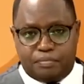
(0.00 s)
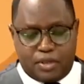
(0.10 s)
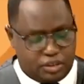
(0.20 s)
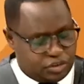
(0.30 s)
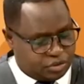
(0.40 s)

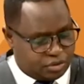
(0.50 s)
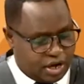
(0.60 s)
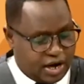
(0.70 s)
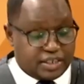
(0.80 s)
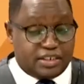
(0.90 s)
issue
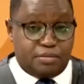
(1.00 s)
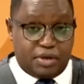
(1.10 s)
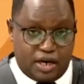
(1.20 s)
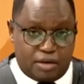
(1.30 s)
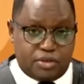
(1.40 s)
has
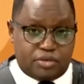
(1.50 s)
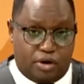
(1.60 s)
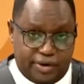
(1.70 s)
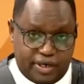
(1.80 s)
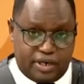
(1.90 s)
become, not
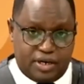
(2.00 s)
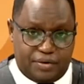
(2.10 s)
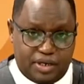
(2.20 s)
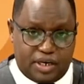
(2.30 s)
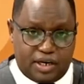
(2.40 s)
only
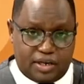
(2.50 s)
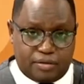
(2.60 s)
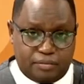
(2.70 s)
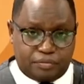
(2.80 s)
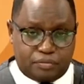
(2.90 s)
here in Kenya,